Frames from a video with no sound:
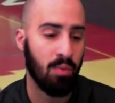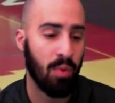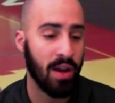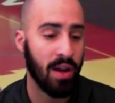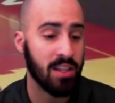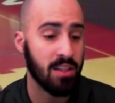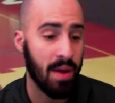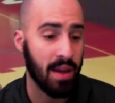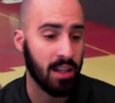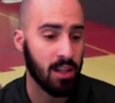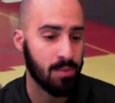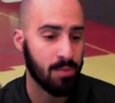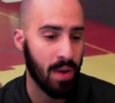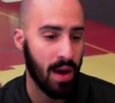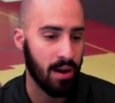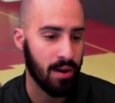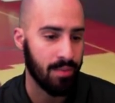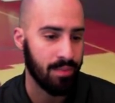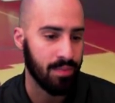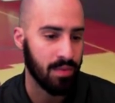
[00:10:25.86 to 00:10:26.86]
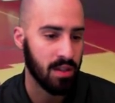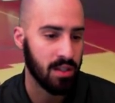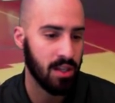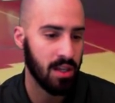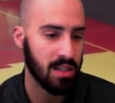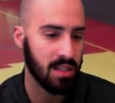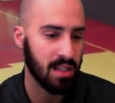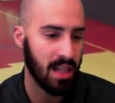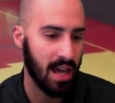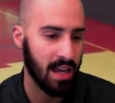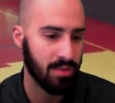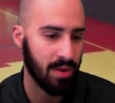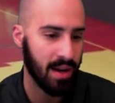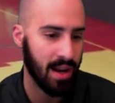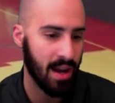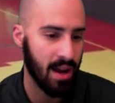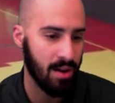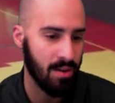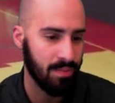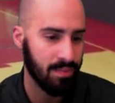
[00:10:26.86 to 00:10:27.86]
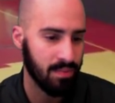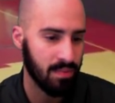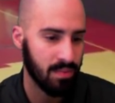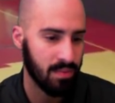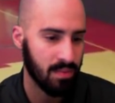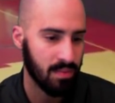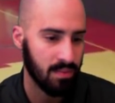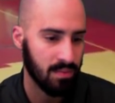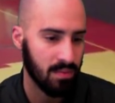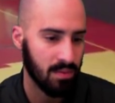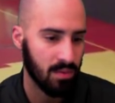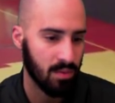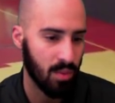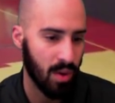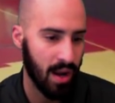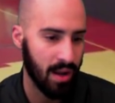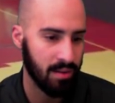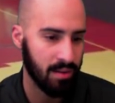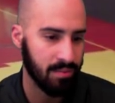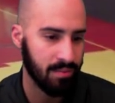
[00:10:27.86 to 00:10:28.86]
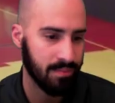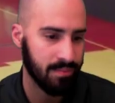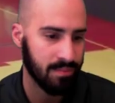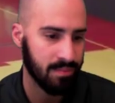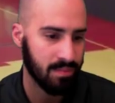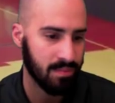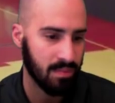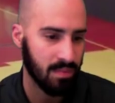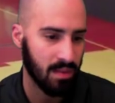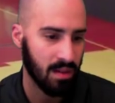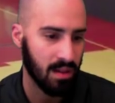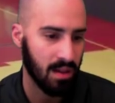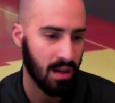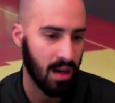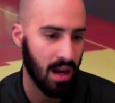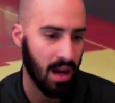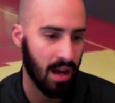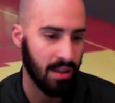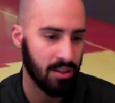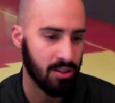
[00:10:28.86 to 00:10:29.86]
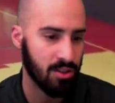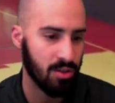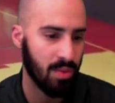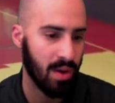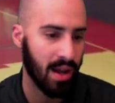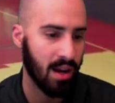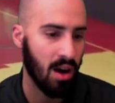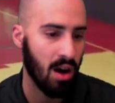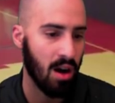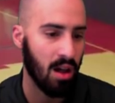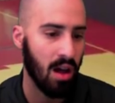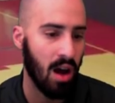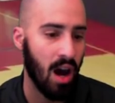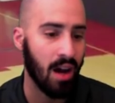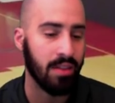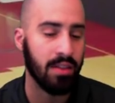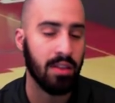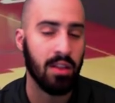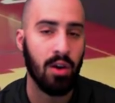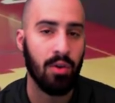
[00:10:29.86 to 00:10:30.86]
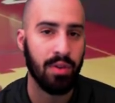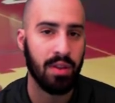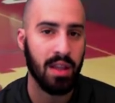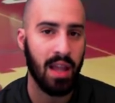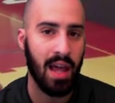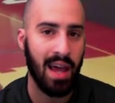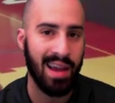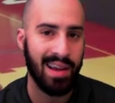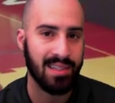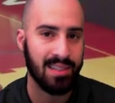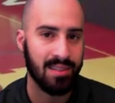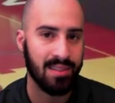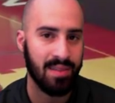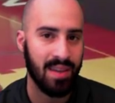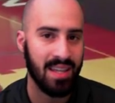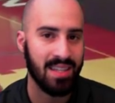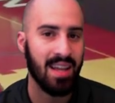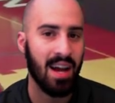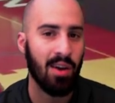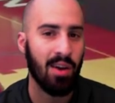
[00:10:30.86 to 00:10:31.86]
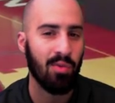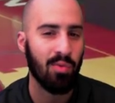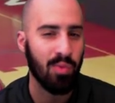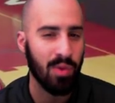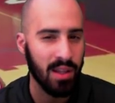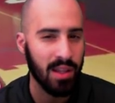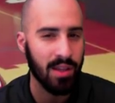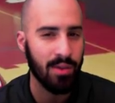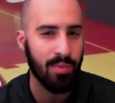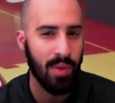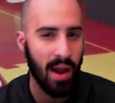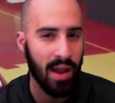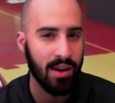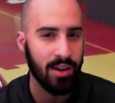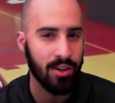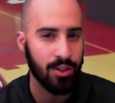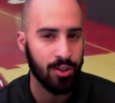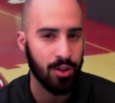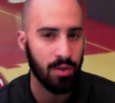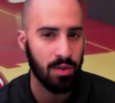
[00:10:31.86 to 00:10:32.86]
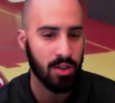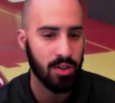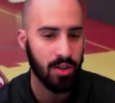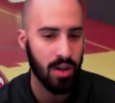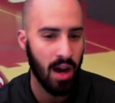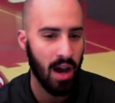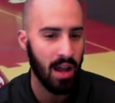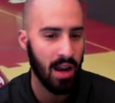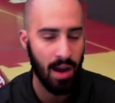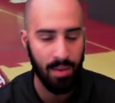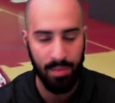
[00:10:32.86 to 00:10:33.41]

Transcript: Ways to make this better. See his legs right now? Right? These are what I call unloaded legs. He's not really ready to shoot the shot.